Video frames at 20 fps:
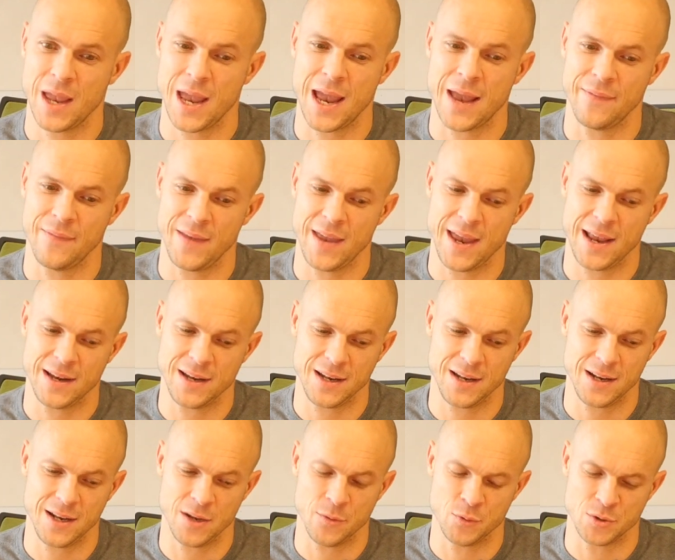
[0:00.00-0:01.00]
And
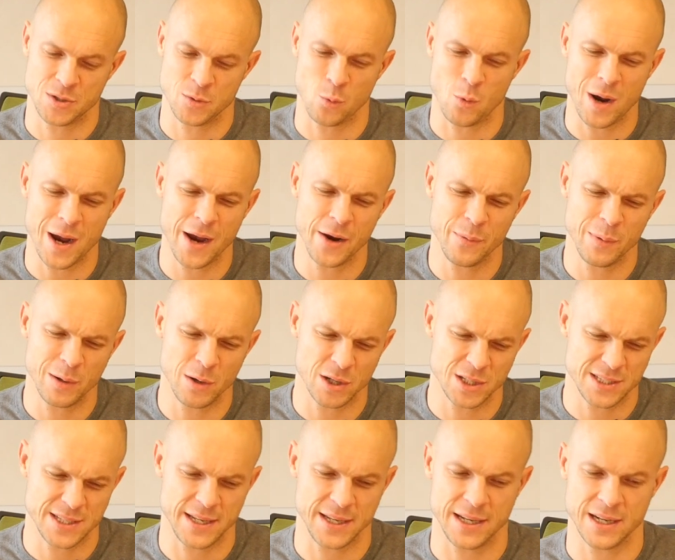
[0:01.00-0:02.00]
then it was like, why are we not
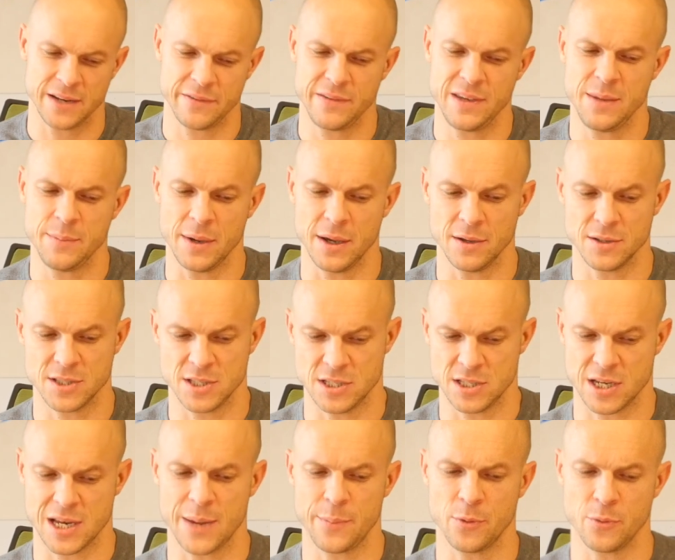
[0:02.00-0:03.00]
sending enough emails? There's
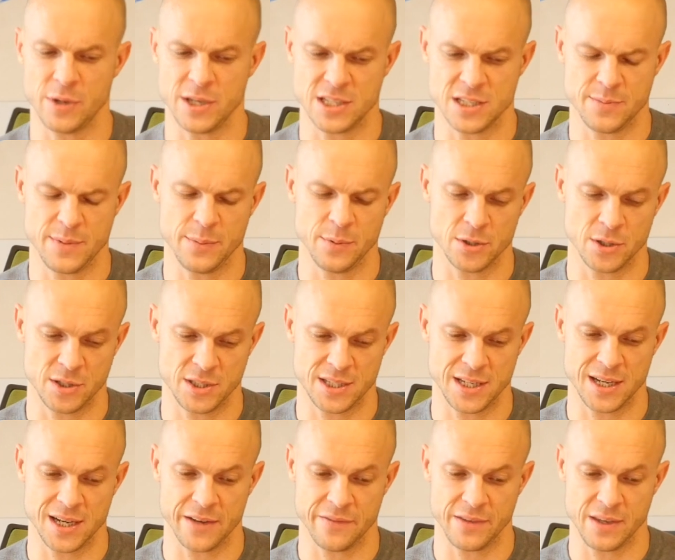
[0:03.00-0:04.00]
a couple of reasons people don't
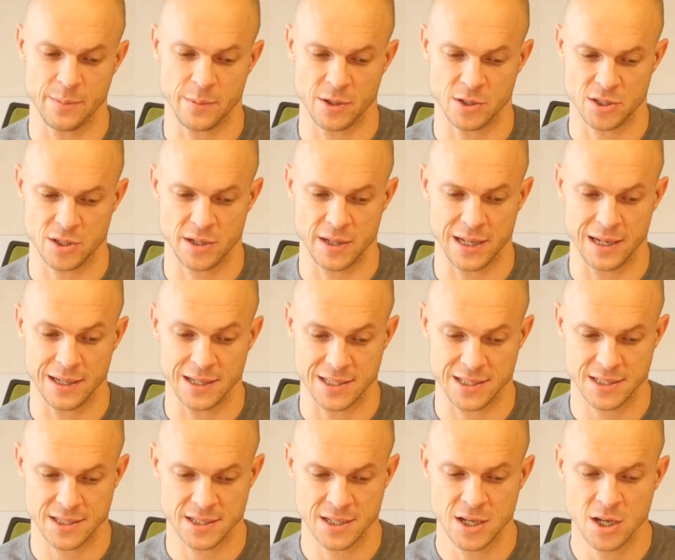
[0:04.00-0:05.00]
send enough emails to their
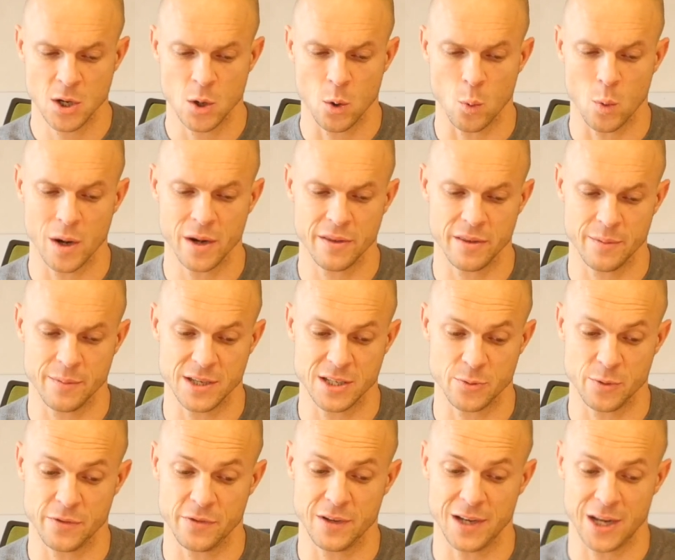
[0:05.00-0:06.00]
list. One of them is
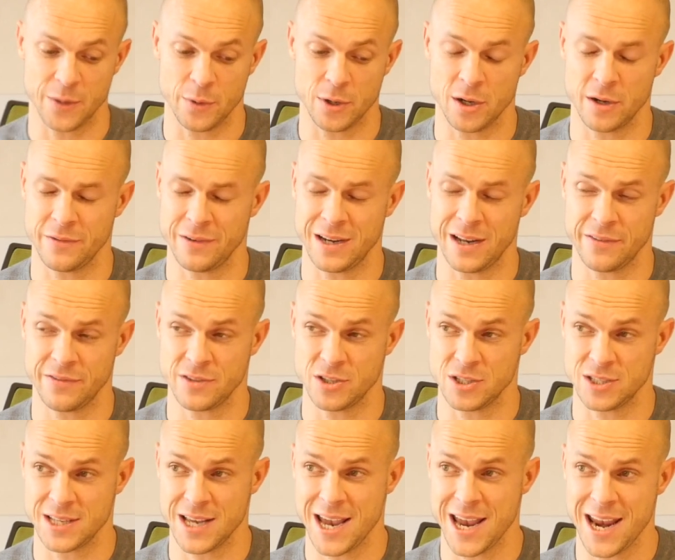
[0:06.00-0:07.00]
we feel like we don't have enough to
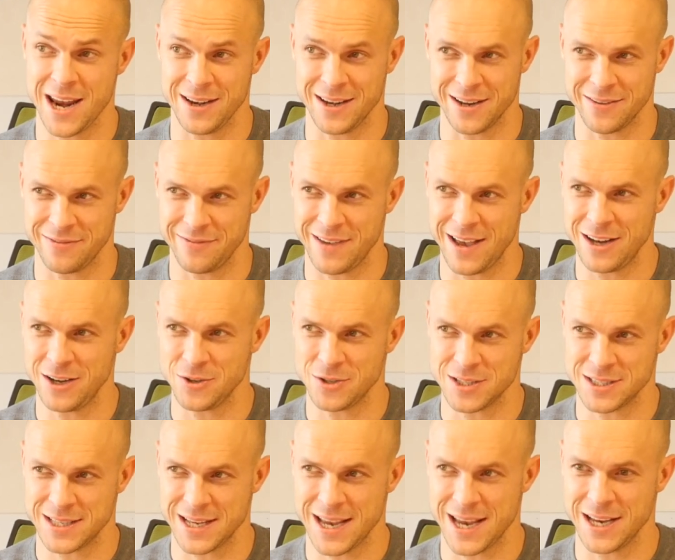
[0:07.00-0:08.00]
say, enough value to
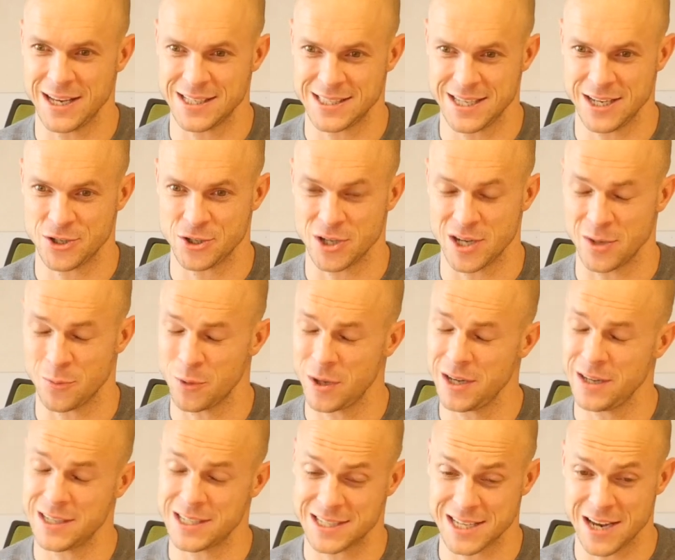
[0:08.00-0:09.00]
say, etc. And what he
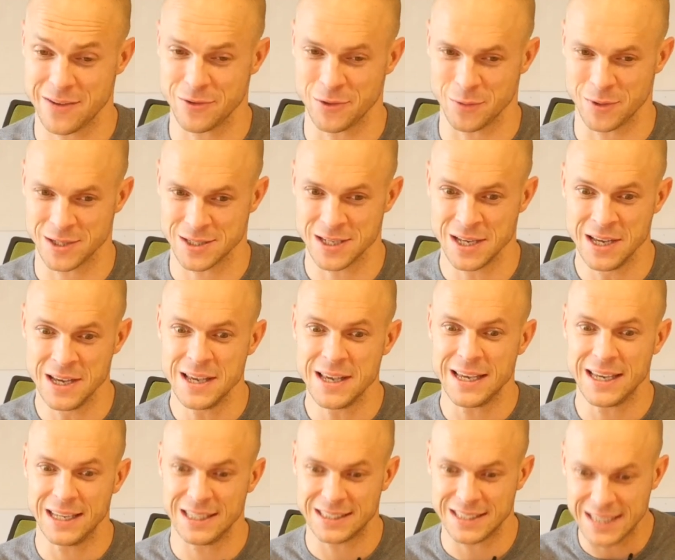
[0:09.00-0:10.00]
discovered was his